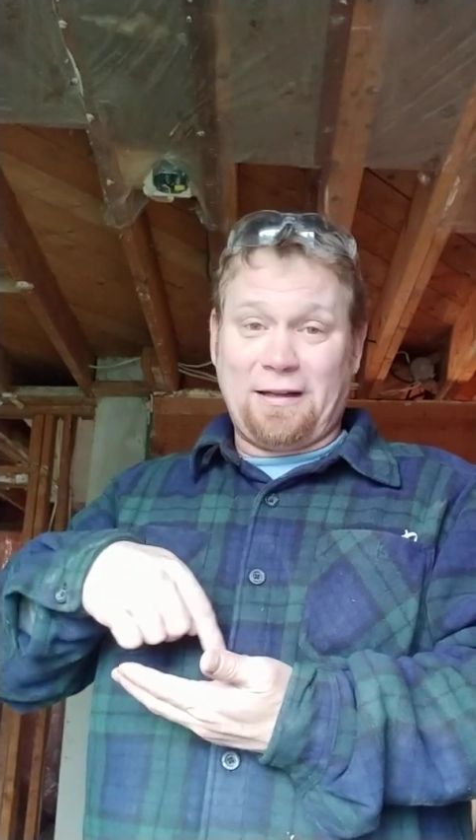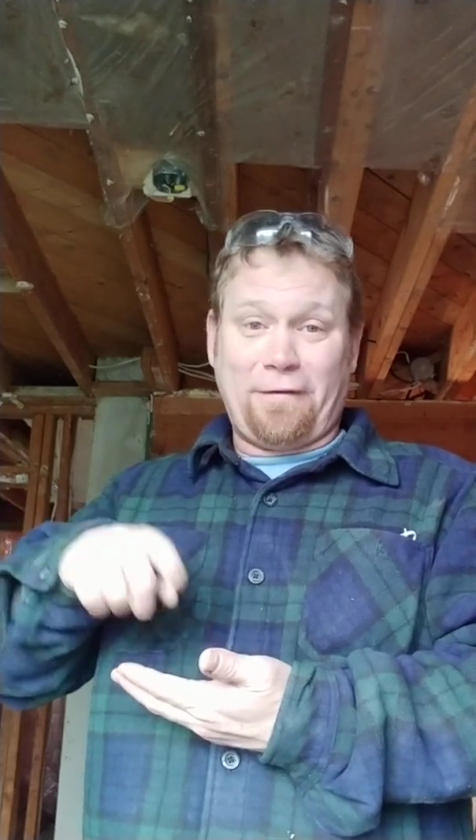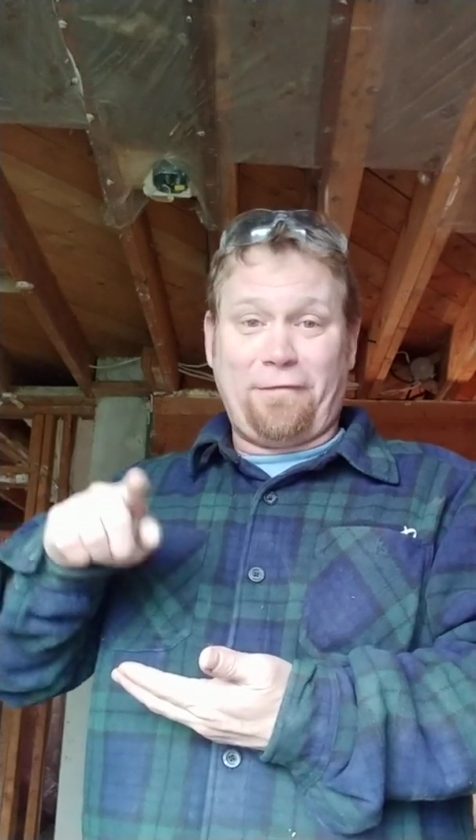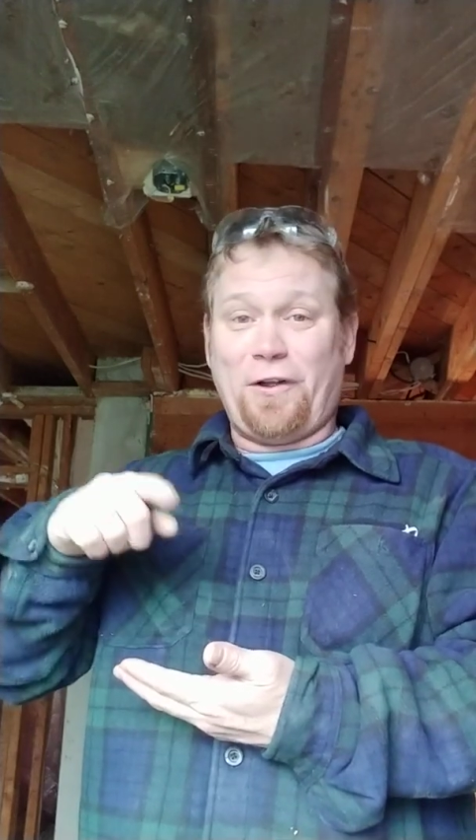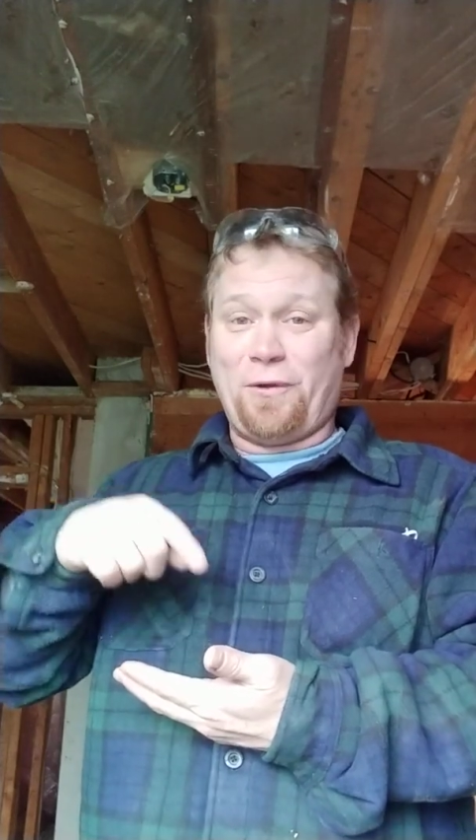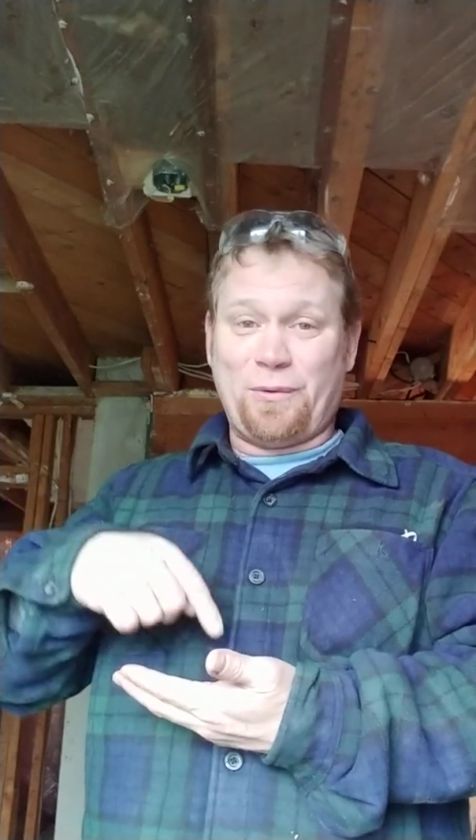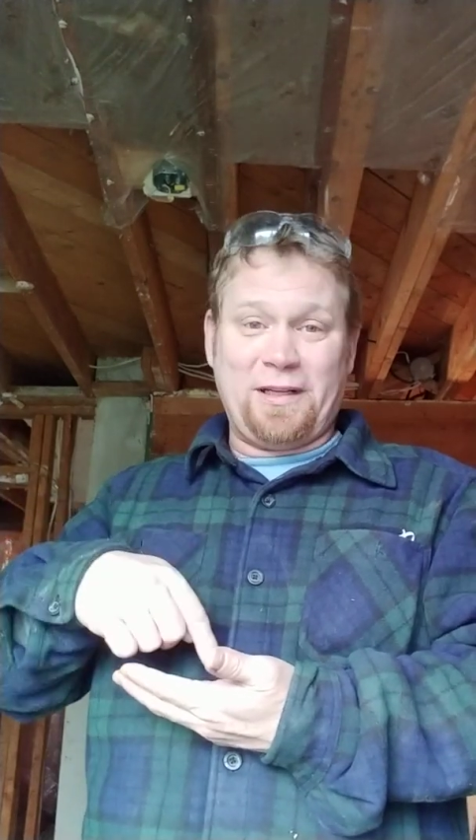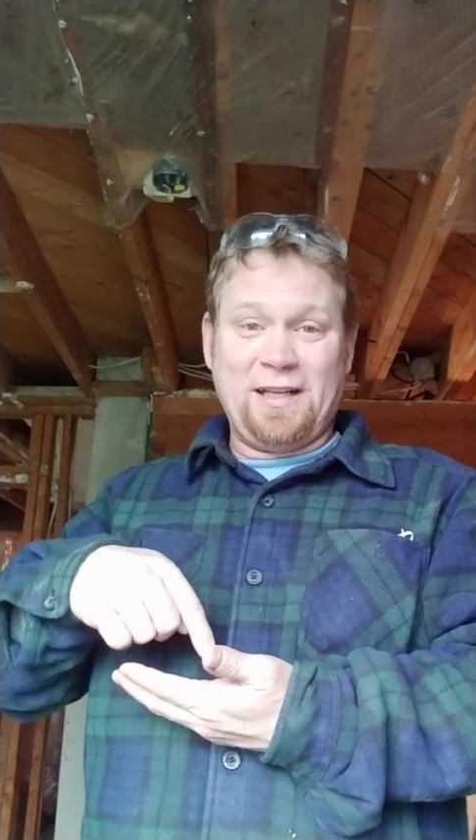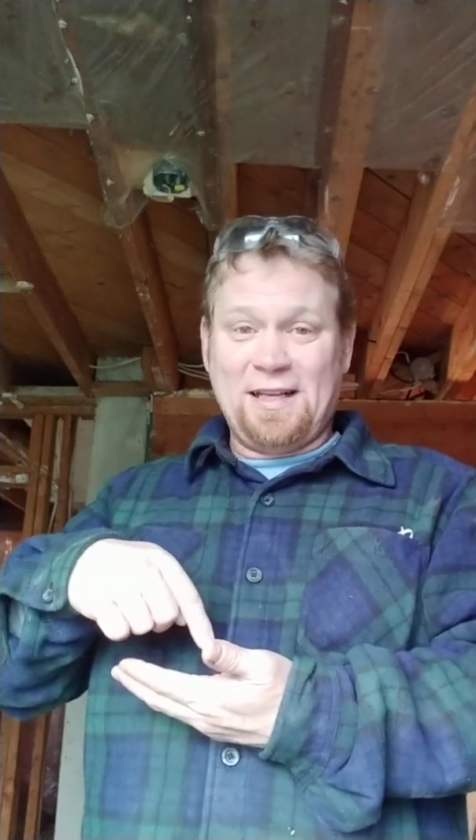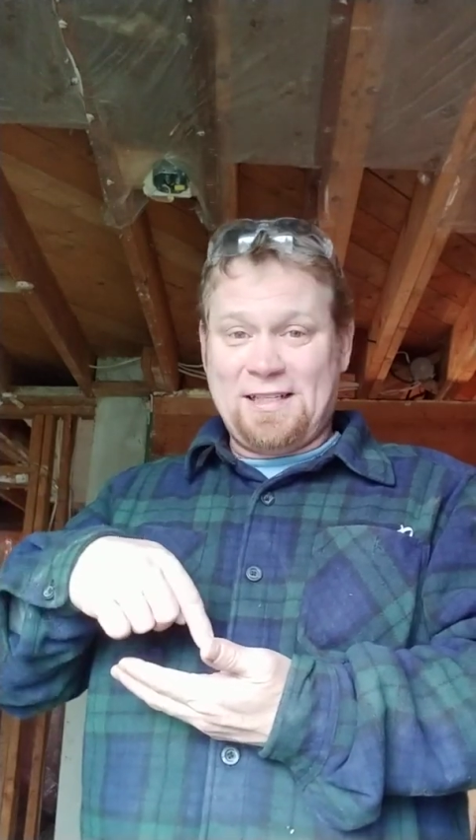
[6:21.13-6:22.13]
on her
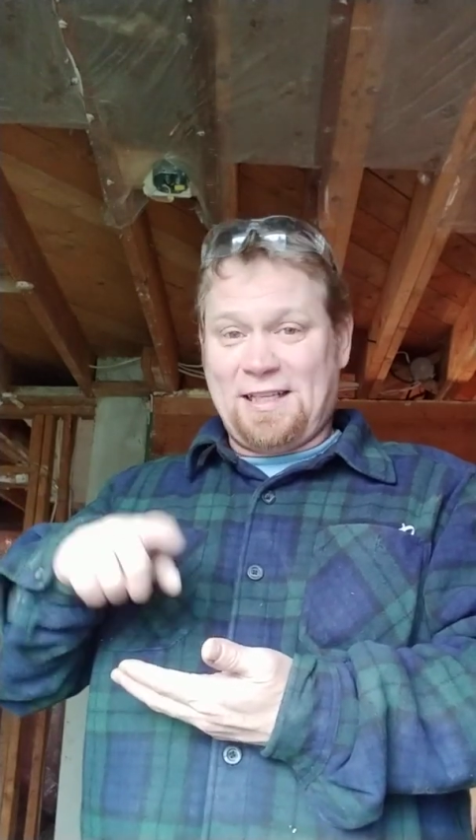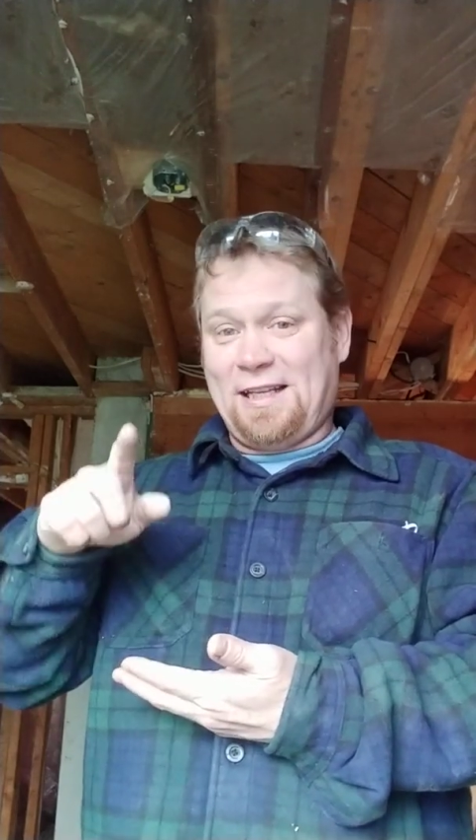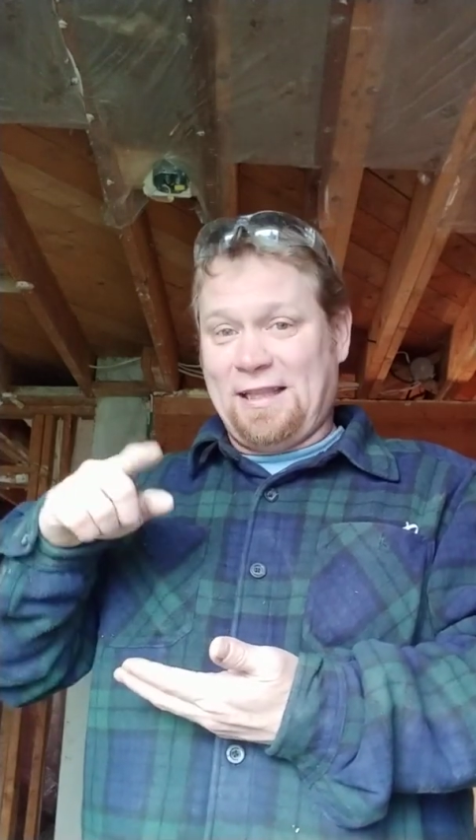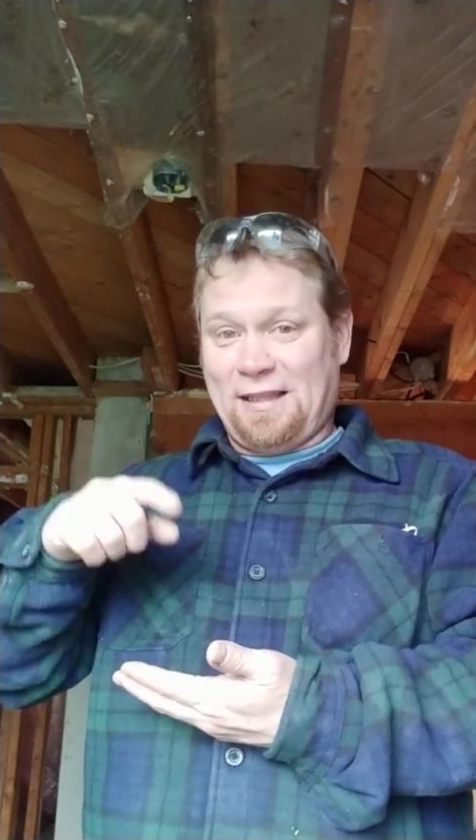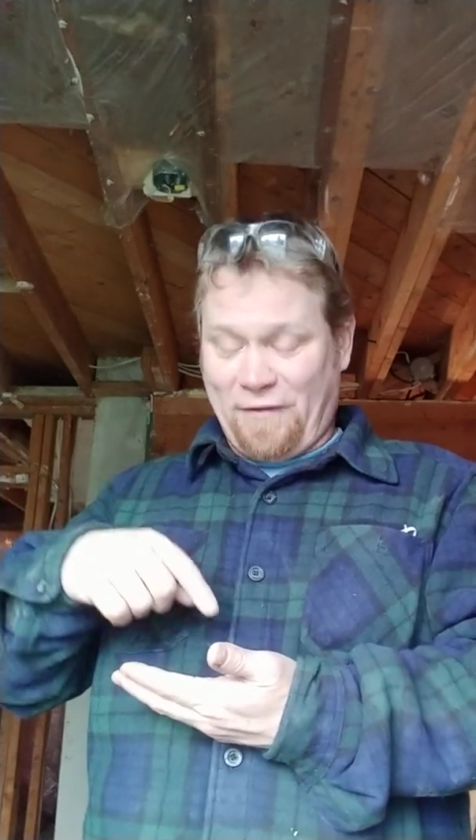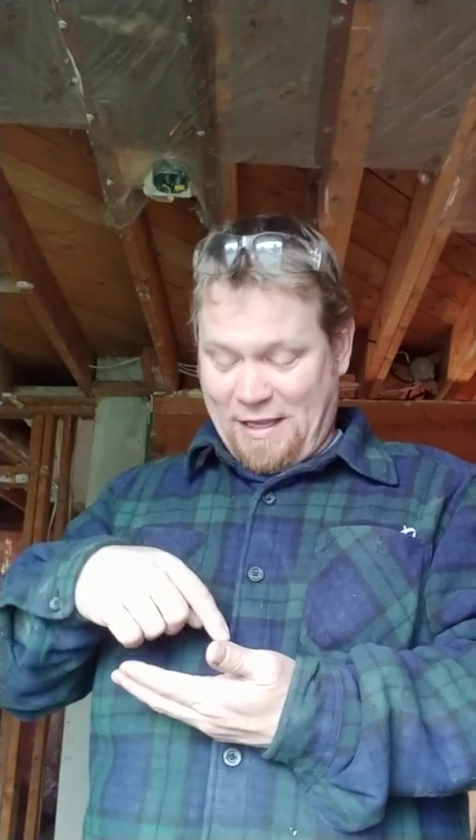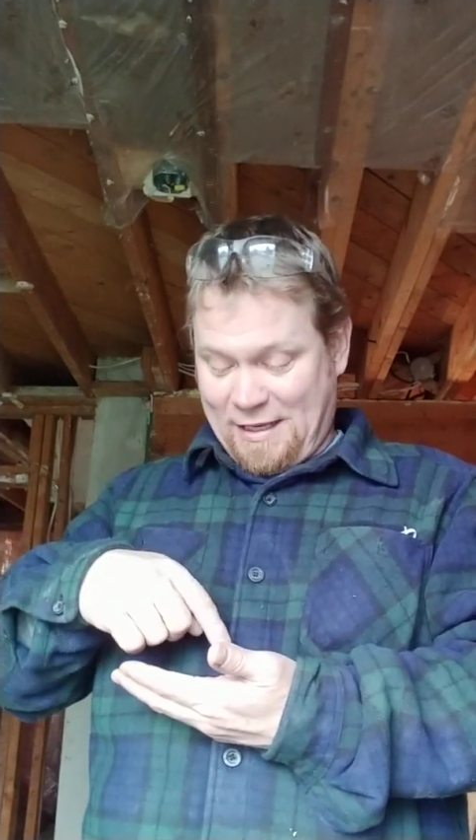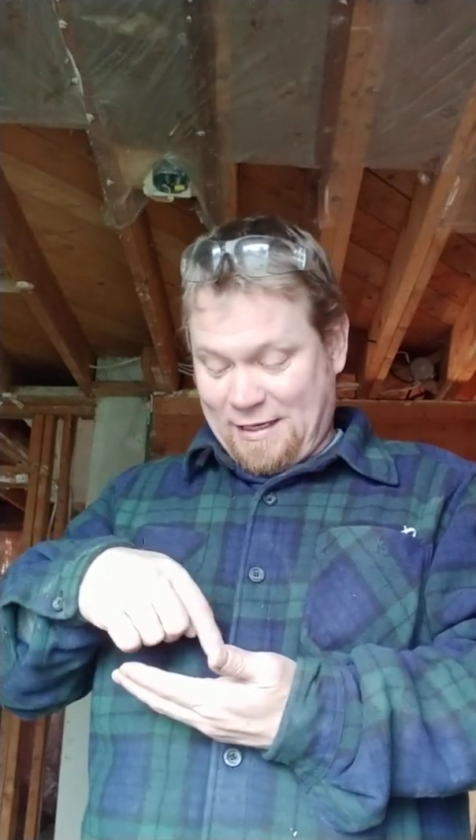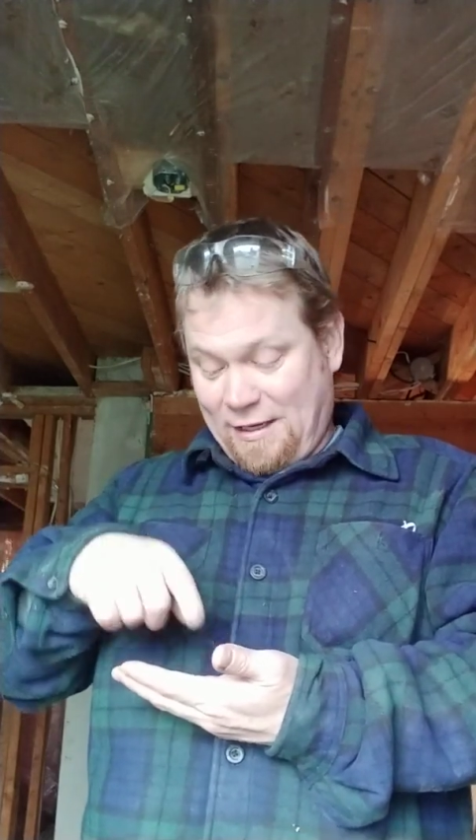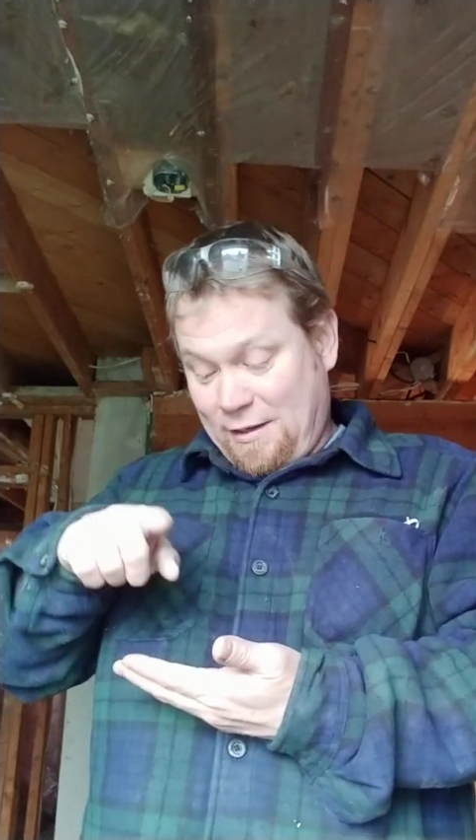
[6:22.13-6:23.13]
phone, sitting in the
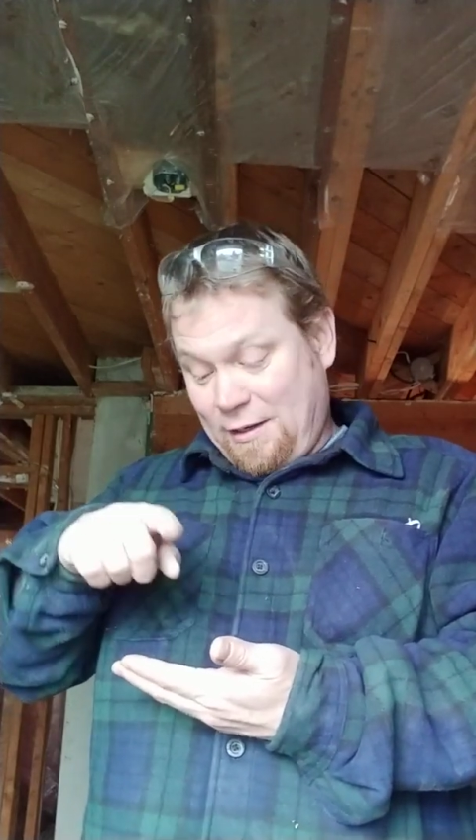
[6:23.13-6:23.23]
van,